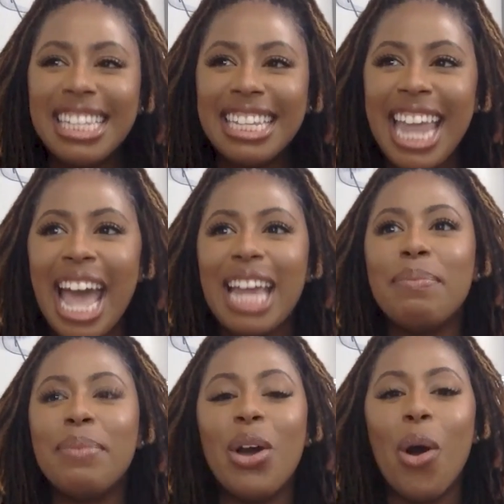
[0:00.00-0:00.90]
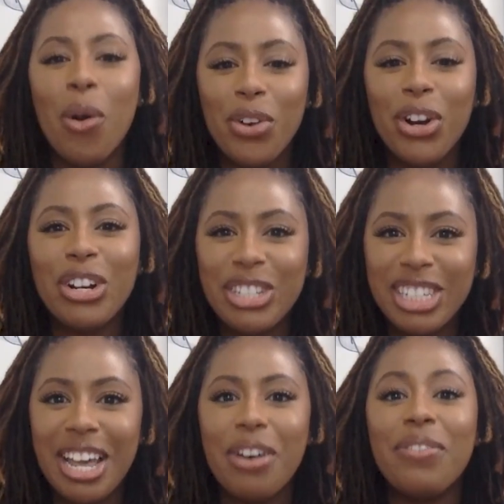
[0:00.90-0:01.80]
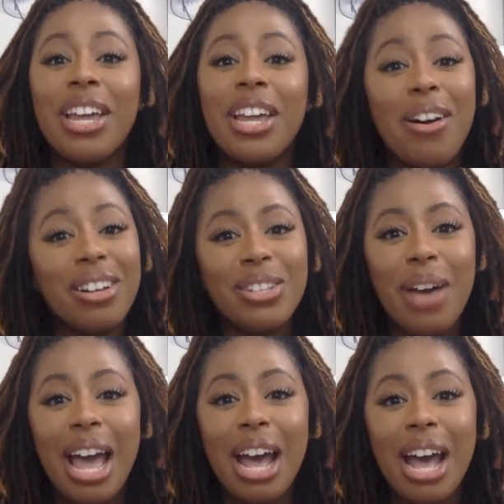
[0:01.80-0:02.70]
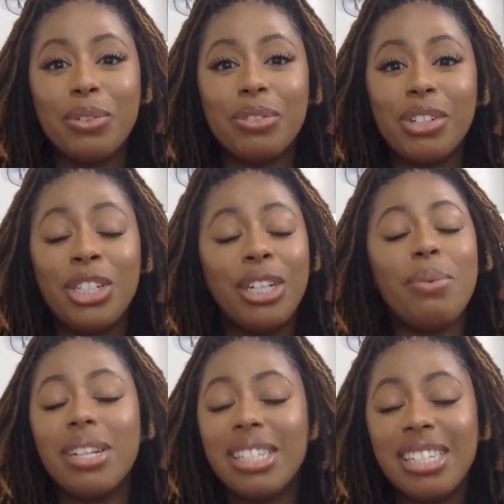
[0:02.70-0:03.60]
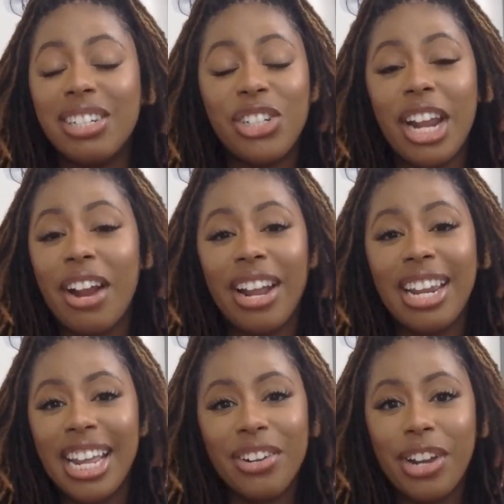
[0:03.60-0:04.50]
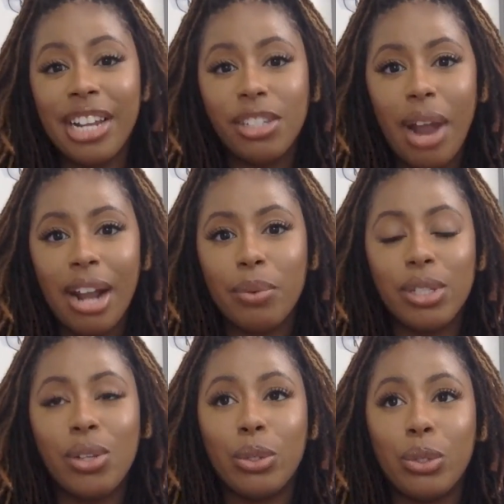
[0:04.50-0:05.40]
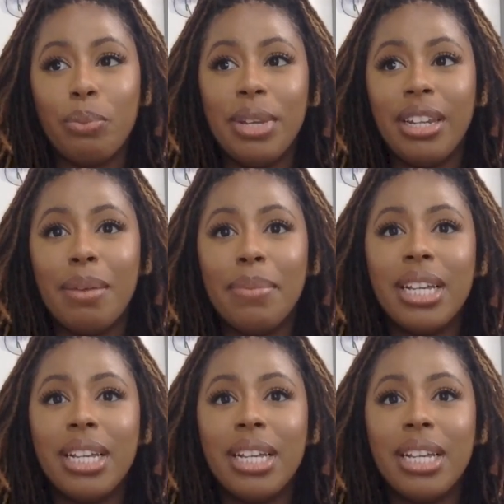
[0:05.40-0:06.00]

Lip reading: has anatomy over herself and also how she wants to share and interact with social media.